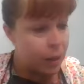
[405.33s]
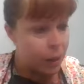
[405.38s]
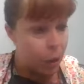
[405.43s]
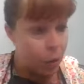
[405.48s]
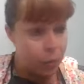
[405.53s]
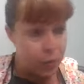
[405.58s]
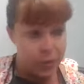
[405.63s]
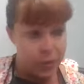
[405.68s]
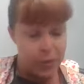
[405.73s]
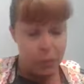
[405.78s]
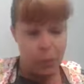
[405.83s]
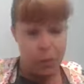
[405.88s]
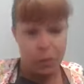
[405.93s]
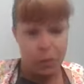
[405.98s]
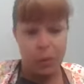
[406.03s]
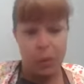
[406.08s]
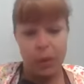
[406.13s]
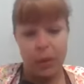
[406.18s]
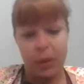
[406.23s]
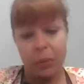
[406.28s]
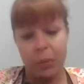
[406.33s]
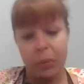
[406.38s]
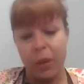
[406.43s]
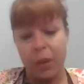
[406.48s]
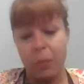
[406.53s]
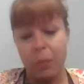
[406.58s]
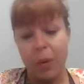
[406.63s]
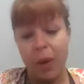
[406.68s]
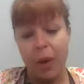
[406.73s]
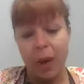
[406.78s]
COVID that we were working
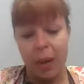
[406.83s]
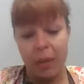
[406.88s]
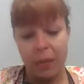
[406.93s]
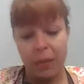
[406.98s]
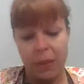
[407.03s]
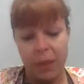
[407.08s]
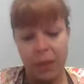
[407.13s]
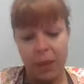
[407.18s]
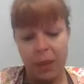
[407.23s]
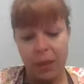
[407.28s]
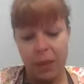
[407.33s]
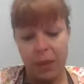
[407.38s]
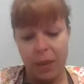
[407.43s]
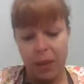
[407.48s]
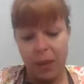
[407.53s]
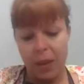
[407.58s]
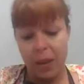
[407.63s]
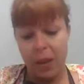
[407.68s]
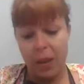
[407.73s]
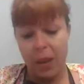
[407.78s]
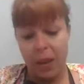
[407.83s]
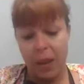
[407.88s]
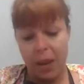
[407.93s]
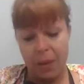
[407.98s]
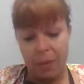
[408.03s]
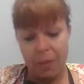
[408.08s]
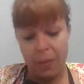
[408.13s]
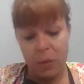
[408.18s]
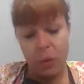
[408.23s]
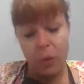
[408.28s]
with. But I think,
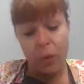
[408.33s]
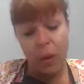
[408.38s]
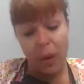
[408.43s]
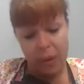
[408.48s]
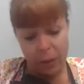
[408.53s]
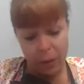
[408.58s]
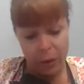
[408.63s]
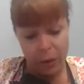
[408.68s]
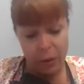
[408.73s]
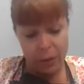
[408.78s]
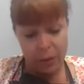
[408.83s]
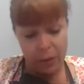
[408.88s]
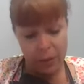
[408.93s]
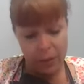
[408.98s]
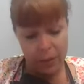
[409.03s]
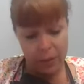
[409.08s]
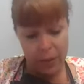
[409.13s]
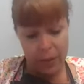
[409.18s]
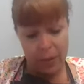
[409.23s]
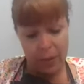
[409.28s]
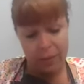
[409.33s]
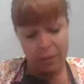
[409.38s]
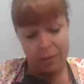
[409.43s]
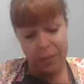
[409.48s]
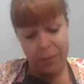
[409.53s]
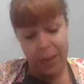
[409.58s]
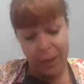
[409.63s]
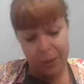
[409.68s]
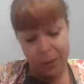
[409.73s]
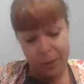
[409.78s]
so I learned that
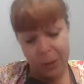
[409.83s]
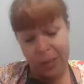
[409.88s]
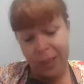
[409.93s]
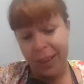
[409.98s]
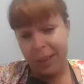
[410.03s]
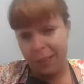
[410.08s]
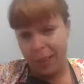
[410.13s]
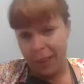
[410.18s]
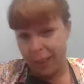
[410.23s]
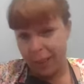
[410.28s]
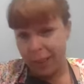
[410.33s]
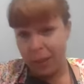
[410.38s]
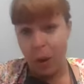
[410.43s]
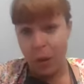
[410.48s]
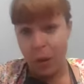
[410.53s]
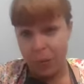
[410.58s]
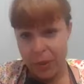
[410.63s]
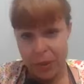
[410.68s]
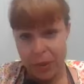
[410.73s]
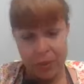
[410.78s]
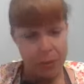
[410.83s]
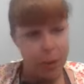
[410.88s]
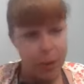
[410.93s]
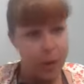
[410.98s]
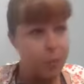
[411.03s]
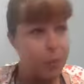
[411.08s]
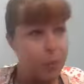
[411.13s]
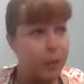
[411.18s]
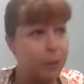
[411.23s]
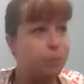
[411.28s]
actually I like an office
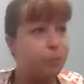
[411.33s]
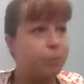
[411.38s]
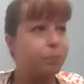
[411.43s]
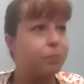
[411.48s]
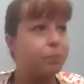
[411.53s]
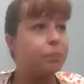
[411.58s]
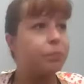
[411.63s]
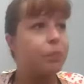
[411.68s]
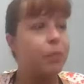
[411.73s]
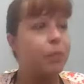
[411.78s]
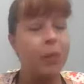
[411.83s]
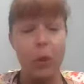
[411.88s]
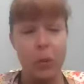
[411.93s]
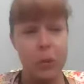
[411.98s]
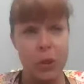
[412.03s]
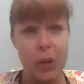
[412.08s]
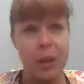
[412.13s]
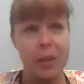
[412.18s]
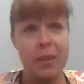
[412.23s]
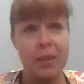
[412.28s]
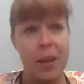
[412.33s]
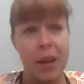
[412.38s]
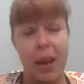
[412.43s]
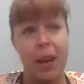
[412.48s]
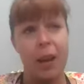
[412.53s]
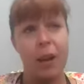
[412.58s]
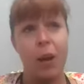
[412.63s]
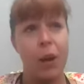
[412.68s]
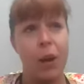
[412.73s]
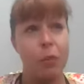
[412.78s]
environment, which I
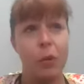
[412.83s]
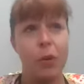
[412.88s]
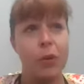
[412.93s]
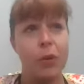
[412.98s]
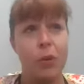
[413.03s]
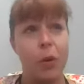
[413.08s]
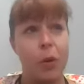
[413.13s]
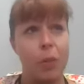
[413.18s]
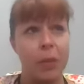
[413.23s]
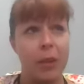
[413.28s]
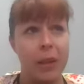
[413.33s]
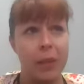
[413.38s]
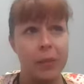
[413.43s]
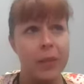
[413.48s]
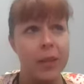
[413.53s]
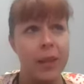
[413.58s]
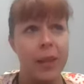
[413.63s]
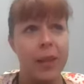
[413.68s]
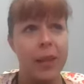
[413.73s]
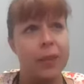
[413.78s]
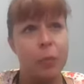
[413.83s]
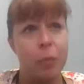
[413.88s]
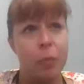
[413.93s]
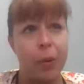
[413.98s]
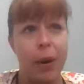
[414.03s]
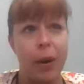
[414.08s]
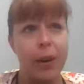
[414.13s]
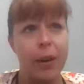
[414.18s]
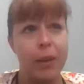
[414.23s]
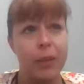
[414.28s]
wouldn't normally have said
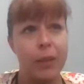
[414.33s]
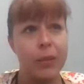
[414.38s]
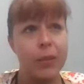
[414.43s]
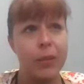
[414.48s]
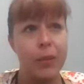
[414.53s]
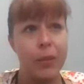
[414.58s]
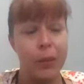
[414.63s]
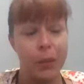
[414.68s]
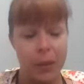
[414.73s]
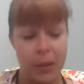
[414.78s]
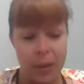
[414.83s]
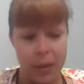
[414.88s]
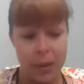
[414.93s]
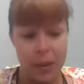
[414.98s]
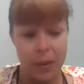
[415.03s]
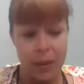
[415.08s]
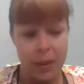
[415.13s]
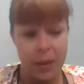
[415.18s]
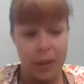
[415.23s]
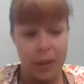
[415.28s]
prior to